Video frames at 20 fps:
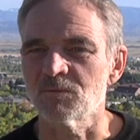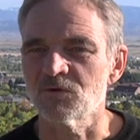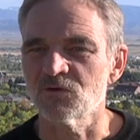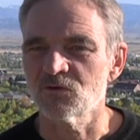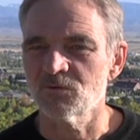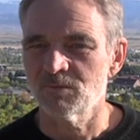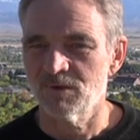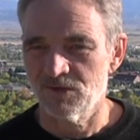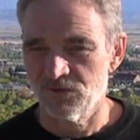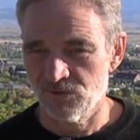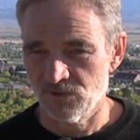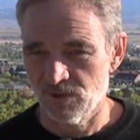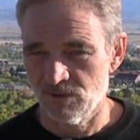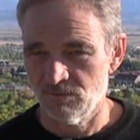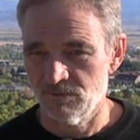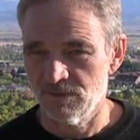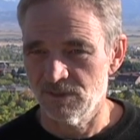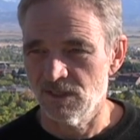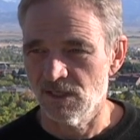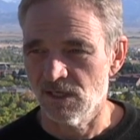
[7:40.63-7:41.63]
especially
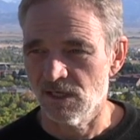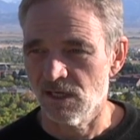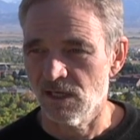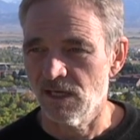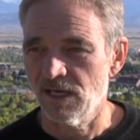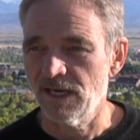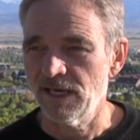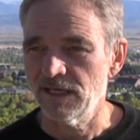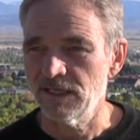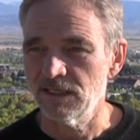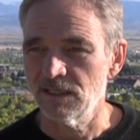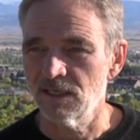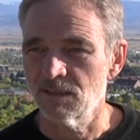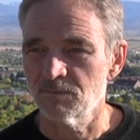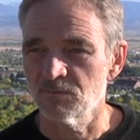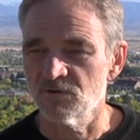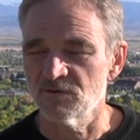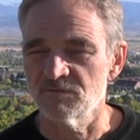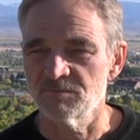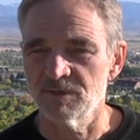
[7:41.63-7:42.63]
with declining
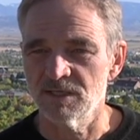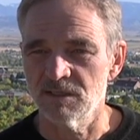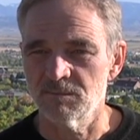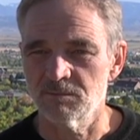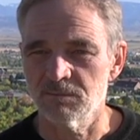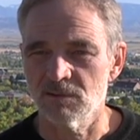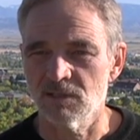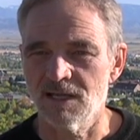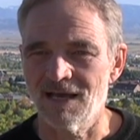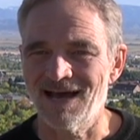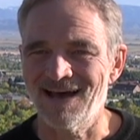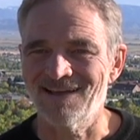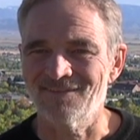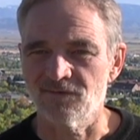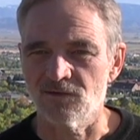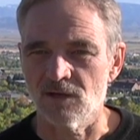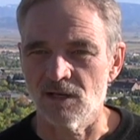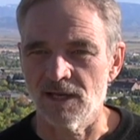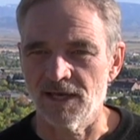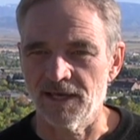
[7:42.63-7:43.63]
number of people on
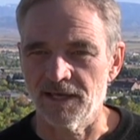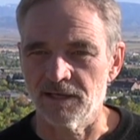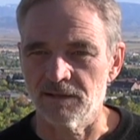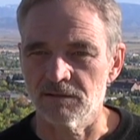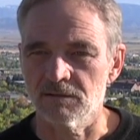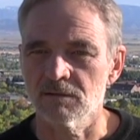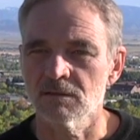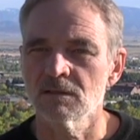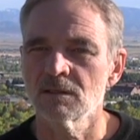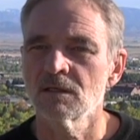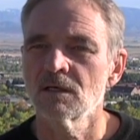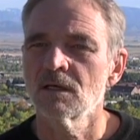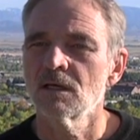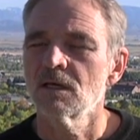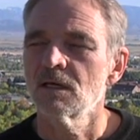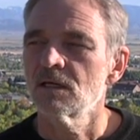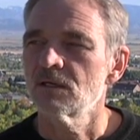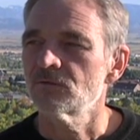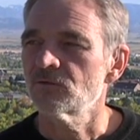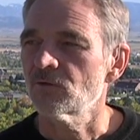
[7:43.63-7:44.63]
the land.
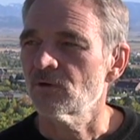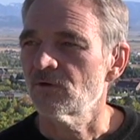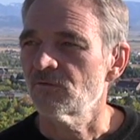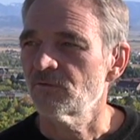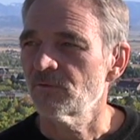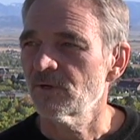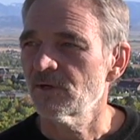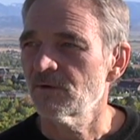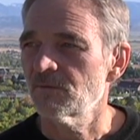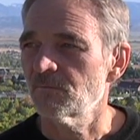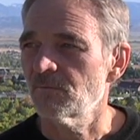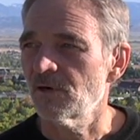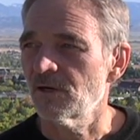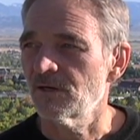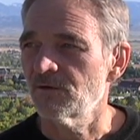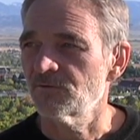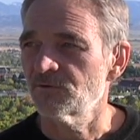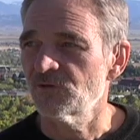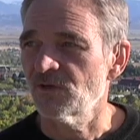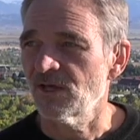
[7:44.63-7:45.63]
So if we're
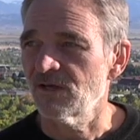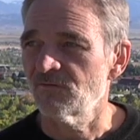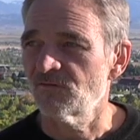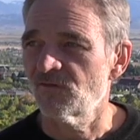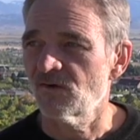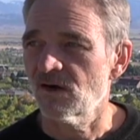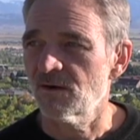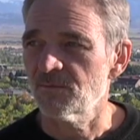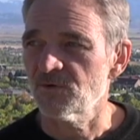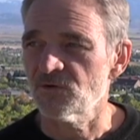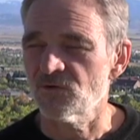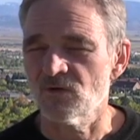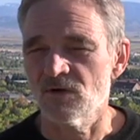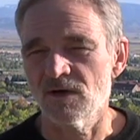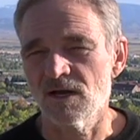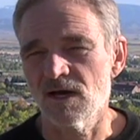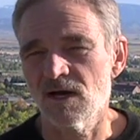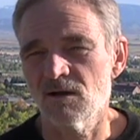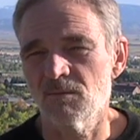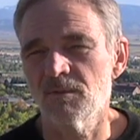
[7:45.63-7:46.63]
saying farmers are
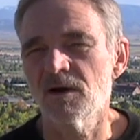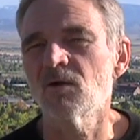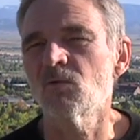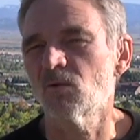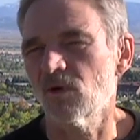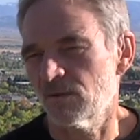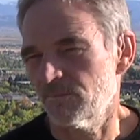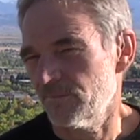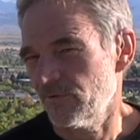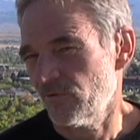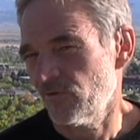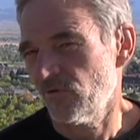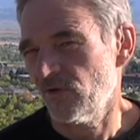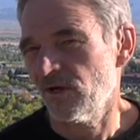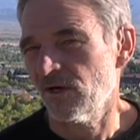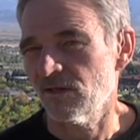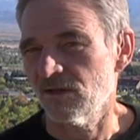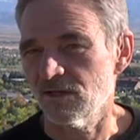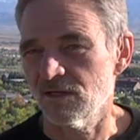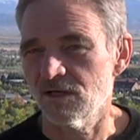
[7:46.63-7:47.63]
now about
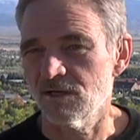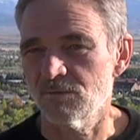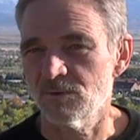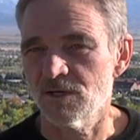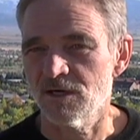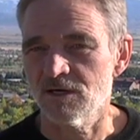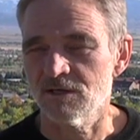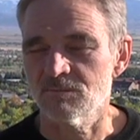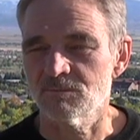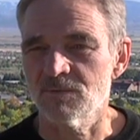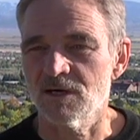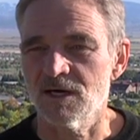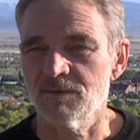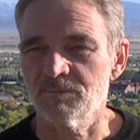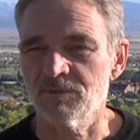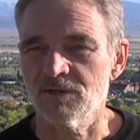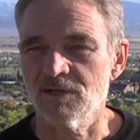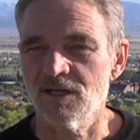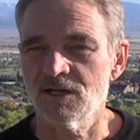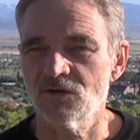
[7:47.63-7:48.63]
1% of the American
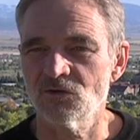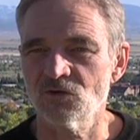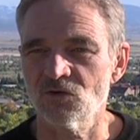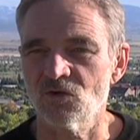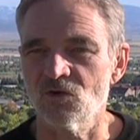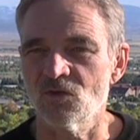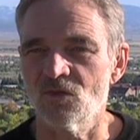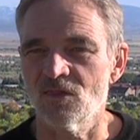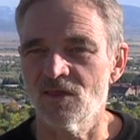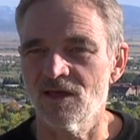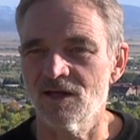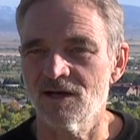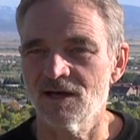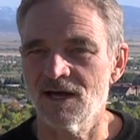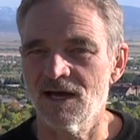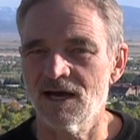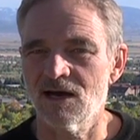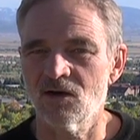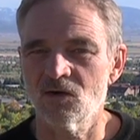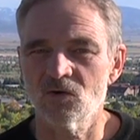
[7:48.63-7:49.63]
population, then
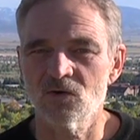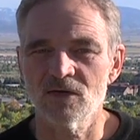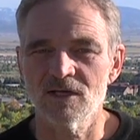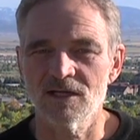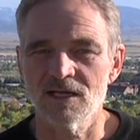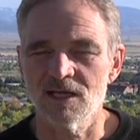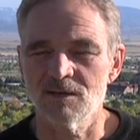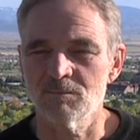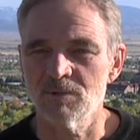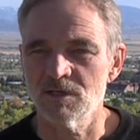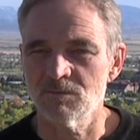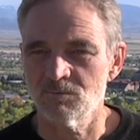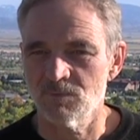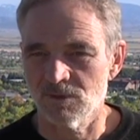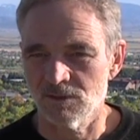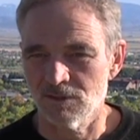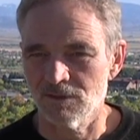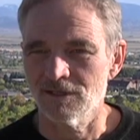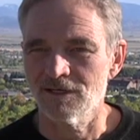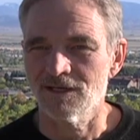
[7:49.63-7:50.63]
how can they be
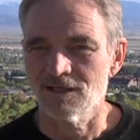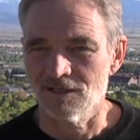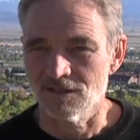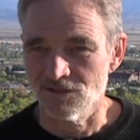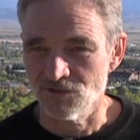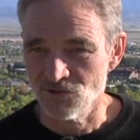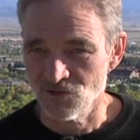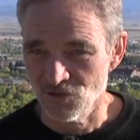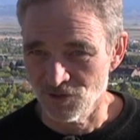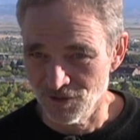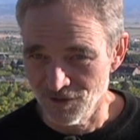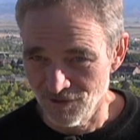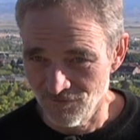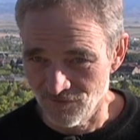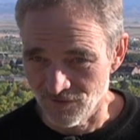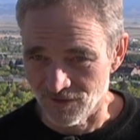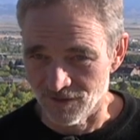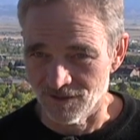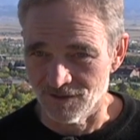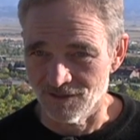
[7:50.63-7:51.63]
politically
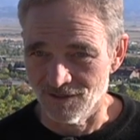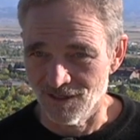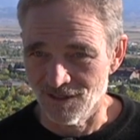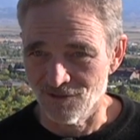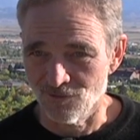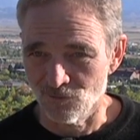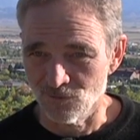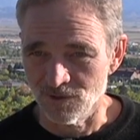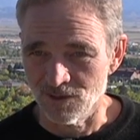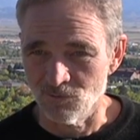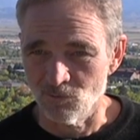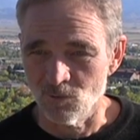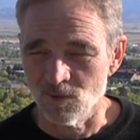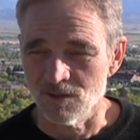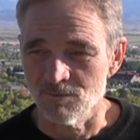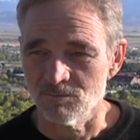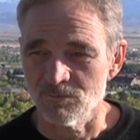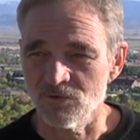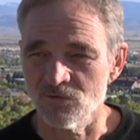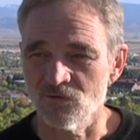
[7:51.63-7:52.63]
significant at only 1%?